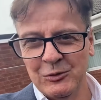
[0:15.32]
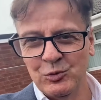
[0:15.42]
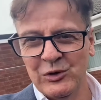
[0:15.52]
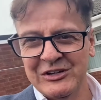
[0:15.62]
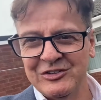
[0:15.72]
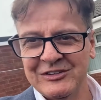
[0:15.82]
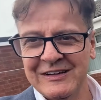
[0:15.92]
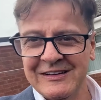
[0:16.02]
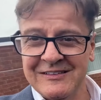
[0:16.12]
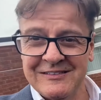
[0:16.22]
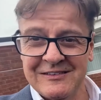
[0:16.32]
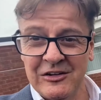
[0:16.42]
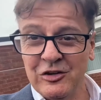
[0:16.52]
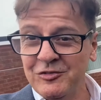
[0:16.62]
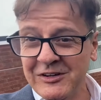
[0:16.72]
which is
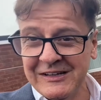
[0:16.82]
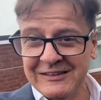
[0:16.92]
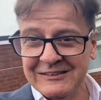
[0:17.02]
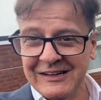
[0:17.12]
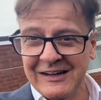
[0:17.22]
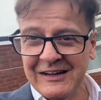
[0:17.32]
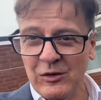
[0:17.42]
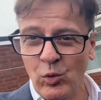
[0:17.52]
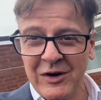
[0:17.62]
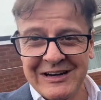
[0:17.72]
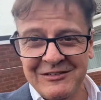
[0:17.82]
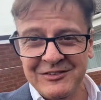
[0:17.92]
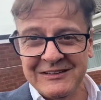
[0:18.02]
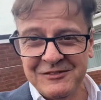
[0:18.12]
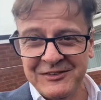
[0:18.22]
lovely. One-level
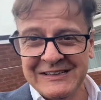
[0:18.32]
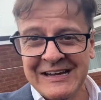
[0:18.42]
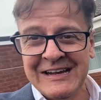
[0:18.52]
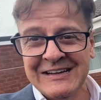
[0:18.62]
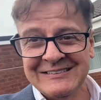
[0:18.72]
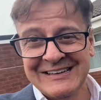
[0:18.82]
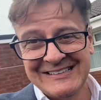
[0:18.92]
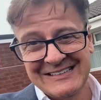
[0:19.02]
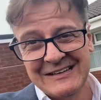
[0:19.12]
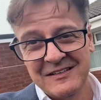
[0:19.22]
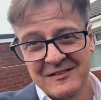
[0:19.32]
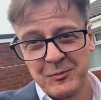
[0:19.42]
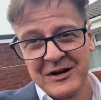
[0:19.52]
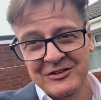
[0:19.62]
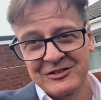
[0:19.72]
living, decent and
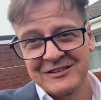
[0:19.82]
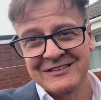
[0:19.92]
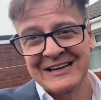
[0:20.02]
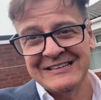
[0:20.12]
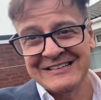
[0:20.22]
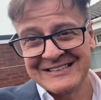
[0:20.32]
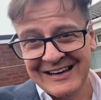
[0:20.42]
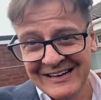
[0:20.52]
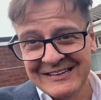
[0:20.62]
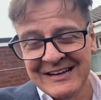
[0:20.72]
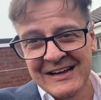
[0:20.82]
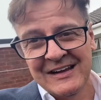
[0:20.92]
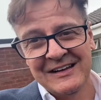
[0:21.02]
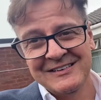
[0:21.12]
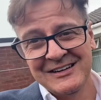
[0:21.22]
spacious inside.
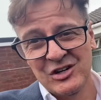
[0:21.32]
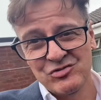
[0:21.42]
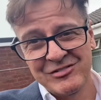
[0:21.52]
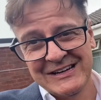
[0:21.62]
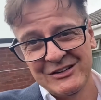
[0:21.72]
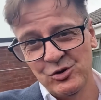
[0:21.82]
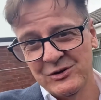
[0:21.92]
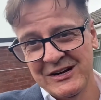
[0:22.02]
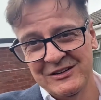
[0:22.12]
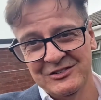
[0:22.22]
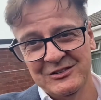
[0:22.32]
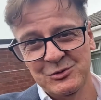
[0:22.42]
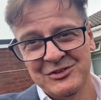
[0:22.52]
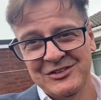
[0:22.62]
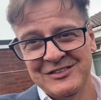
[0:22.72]
It's in a great location,
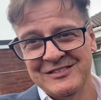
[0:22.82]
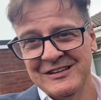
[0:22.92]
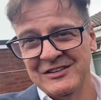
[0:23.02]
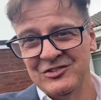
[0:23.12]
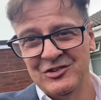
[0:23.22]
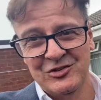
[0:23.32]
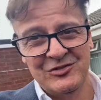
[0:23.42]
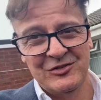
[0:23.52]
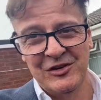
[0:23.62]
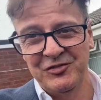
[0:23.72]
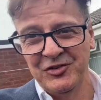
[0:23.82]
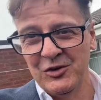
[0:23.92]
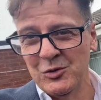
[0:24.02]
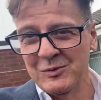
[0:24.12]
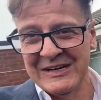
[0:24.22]
which is just a
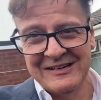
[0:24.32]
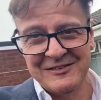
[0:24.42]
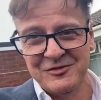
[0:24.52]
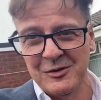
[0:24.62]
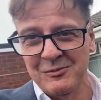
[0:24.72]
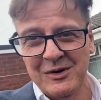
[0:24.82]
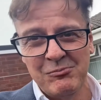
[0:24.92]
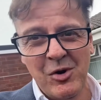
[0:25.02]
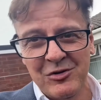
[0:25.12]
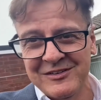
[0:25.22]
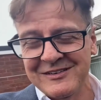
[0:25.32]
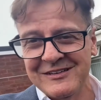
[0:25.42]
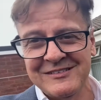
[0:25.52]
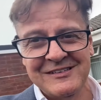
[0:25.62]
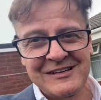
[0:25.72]
few minutes from
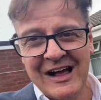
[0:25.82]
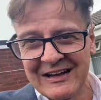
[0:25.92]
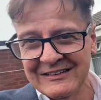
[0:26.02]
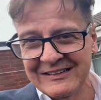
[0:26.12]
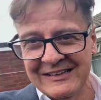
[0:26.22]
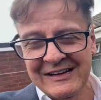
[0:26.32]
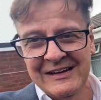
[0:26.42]
Morrison's and Aldi,